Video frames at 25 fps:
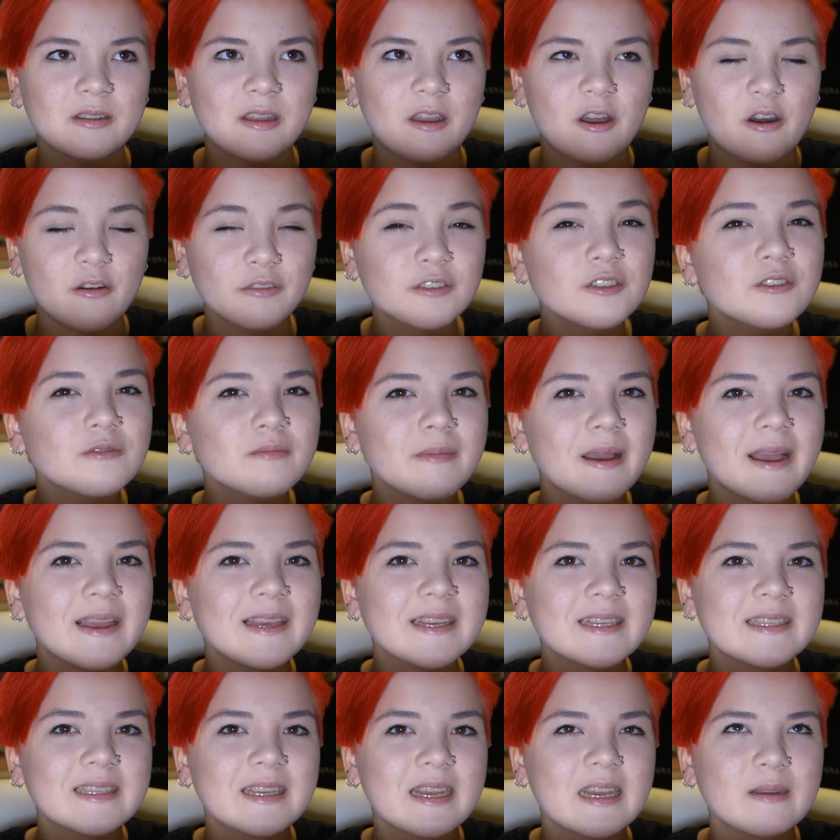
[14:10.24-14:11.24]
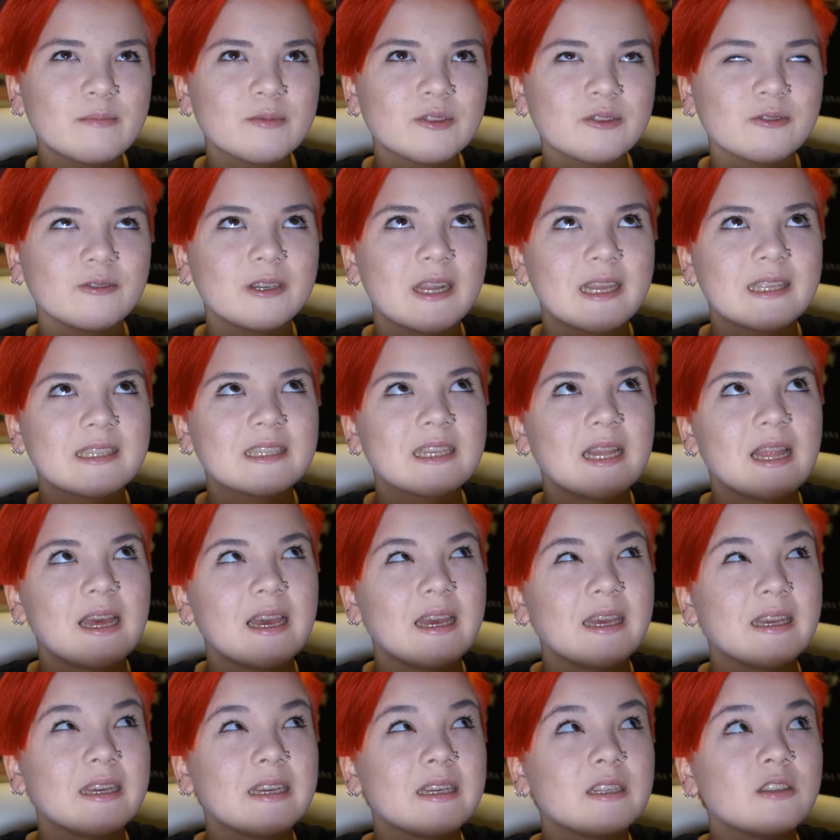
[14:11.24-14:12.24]
after my exam, so that's
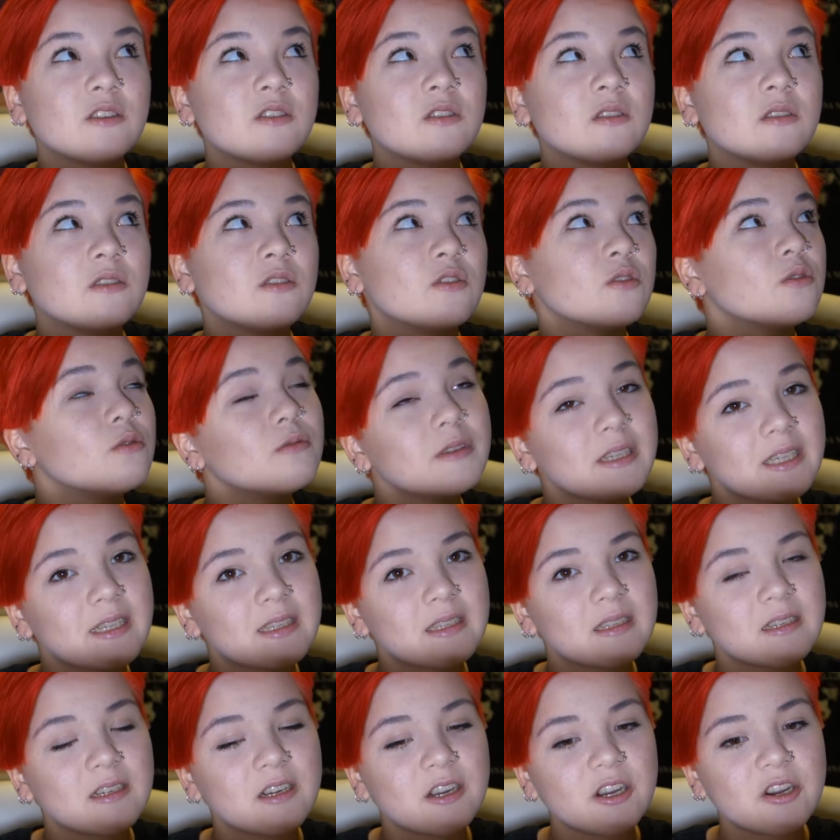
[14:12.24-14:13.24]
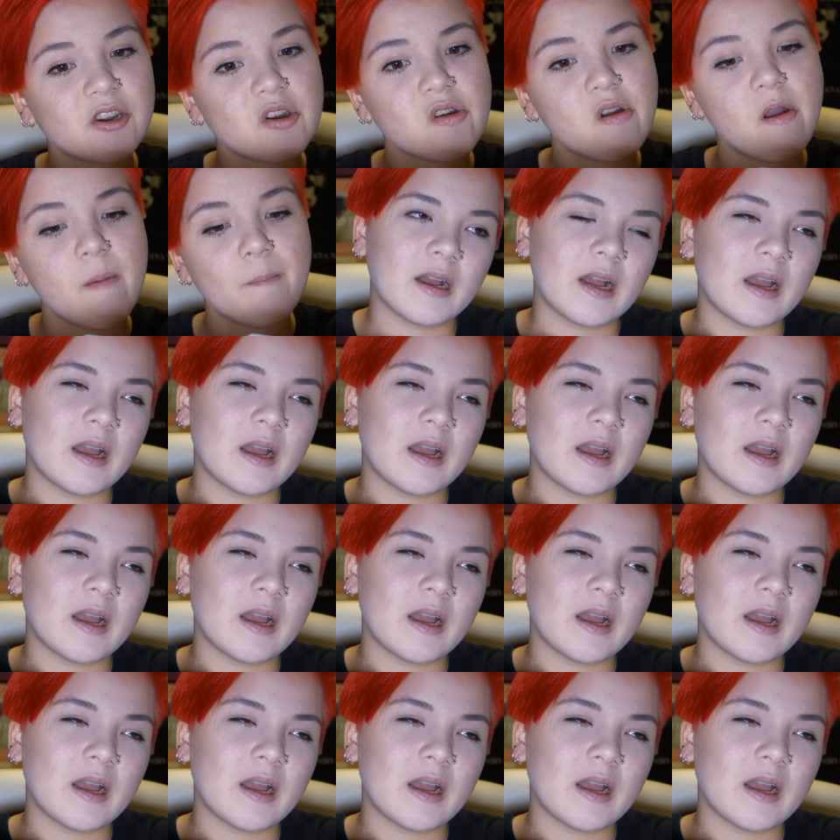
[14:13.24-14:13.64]
like 2 weeks ago.